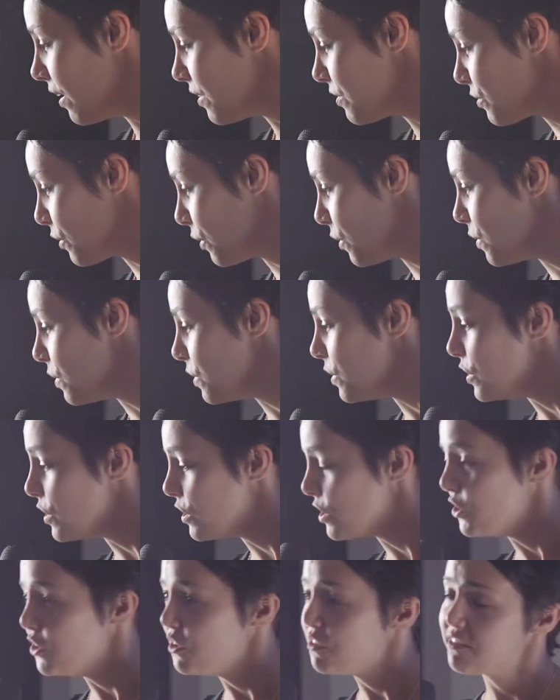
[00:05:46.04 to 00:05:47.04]
So you
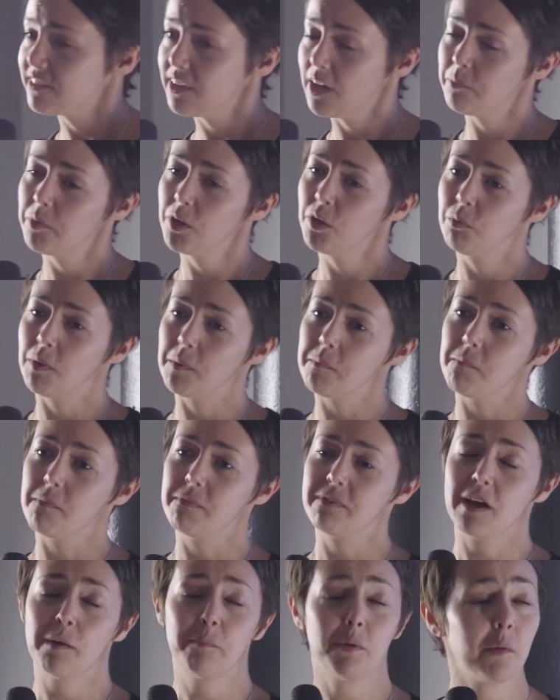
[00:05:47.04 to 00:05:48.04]
can use
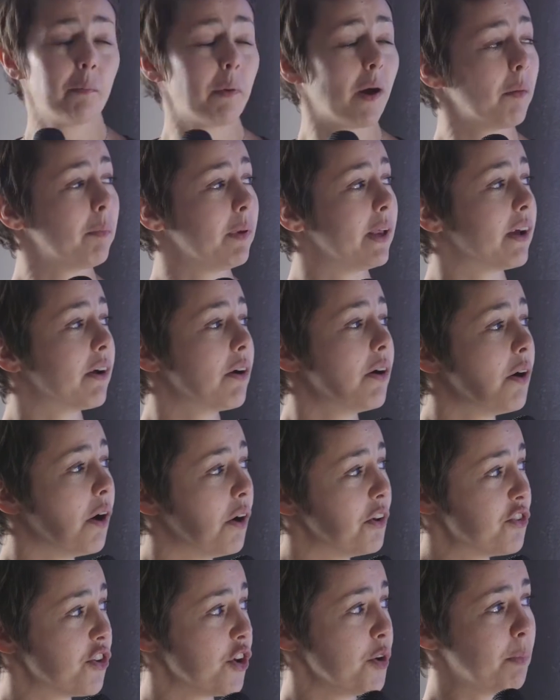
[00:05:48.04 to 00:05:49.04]
Tableau Public
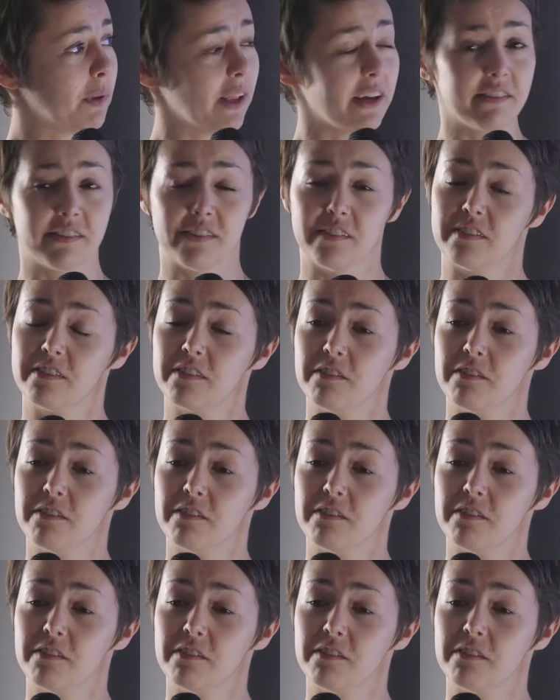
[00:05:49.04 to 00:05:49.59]
on 2 places.